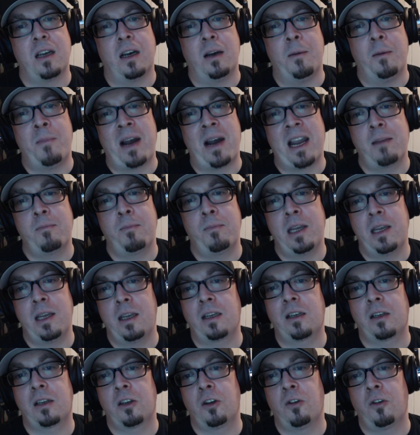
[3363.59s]
my
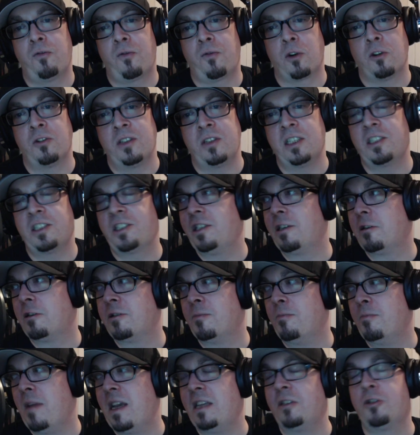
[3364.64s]
pick for this
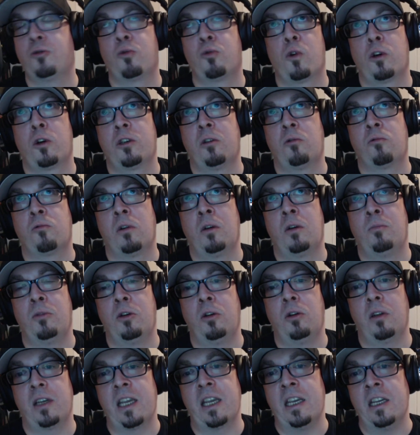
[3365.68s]
year's Men's Royal
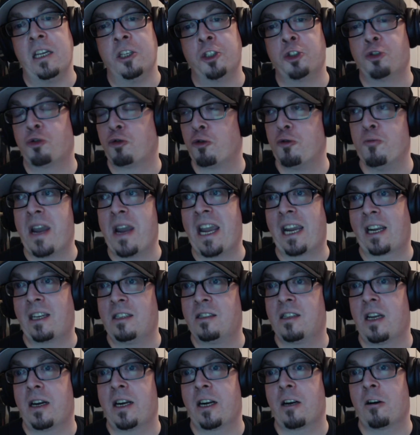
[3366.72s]
Rumble is Drew
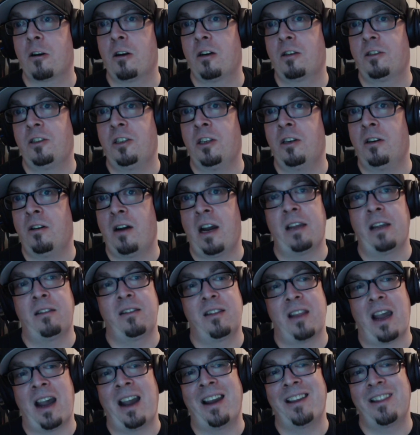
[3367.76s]
McIntyre.
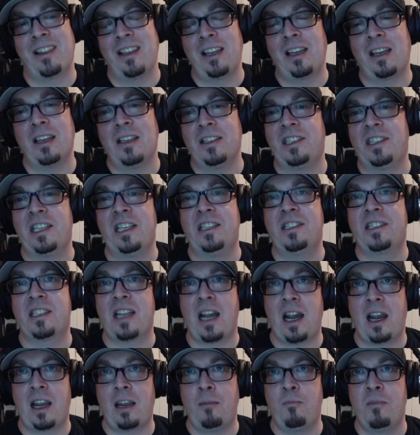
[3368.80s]
I think it is his
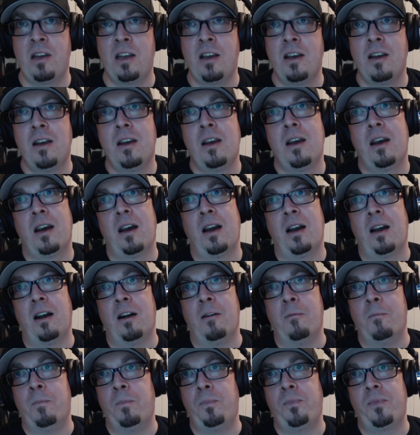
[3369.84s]
time.
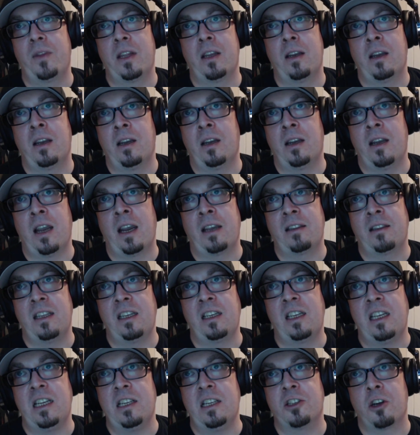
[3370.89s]
I
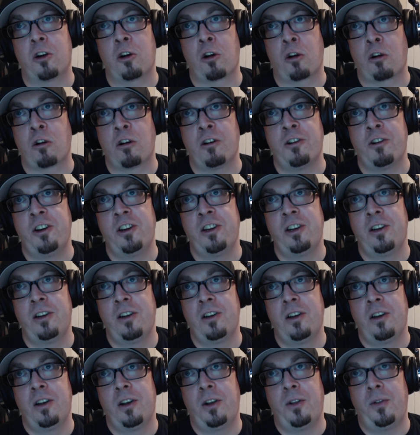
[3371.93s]
think he's earned
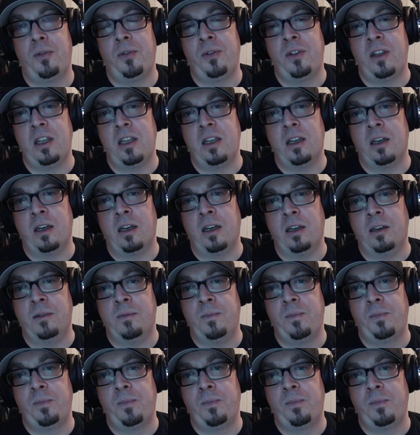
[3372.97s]
the